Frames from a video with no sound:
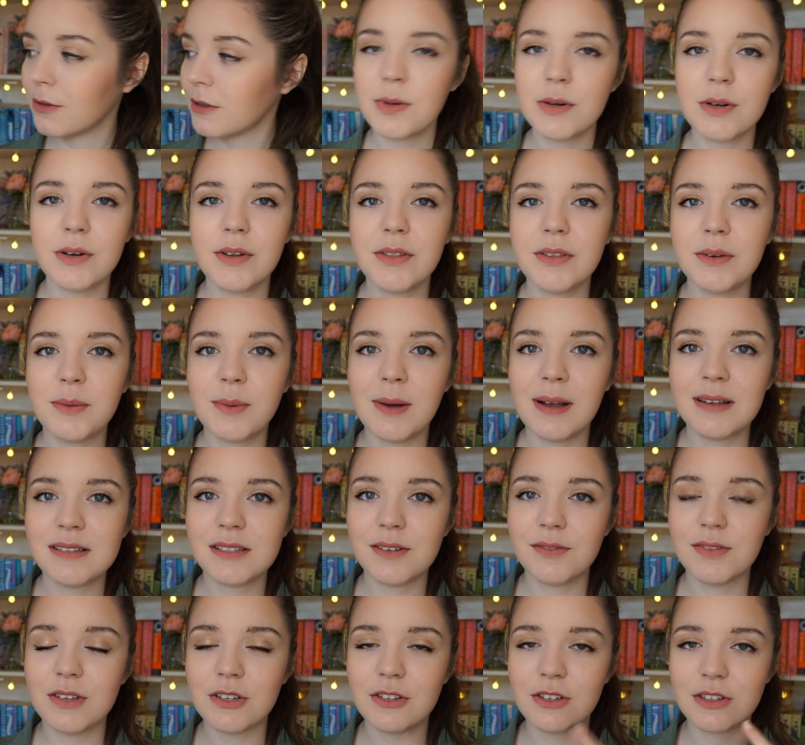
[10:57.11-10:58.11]
But otherwise,
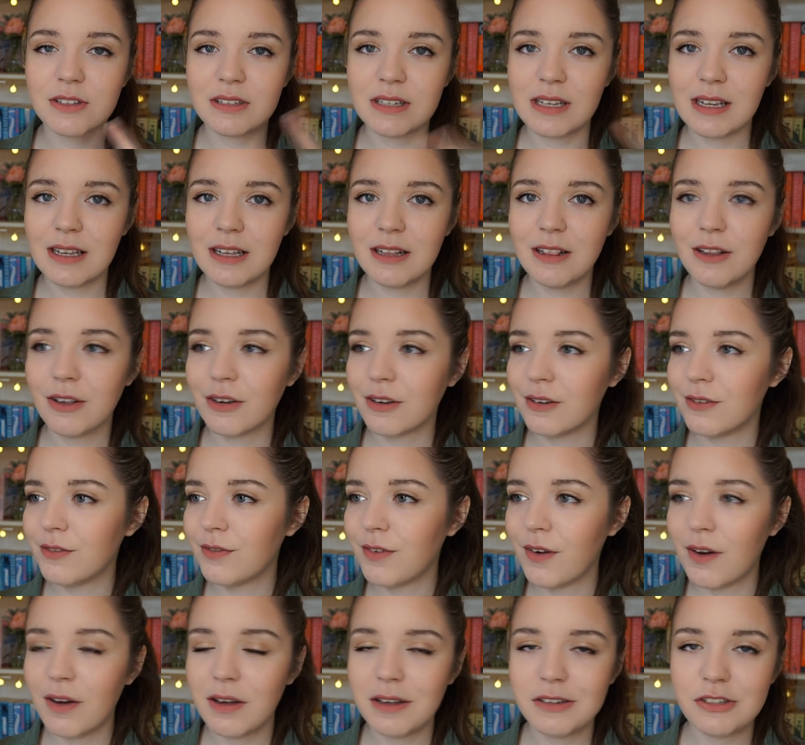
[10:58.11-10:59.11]
if you're just here looking
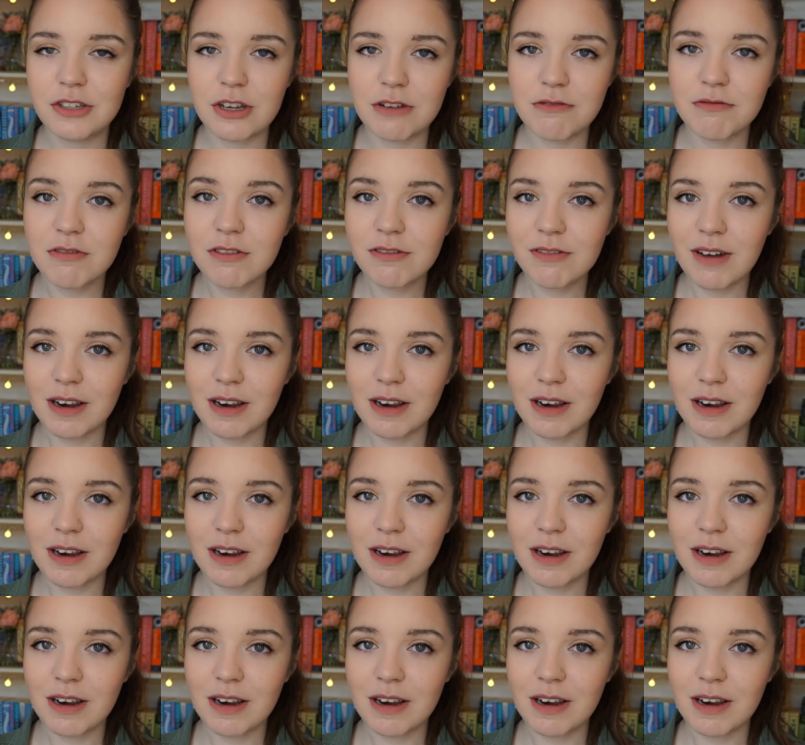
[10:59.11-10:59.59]
for a general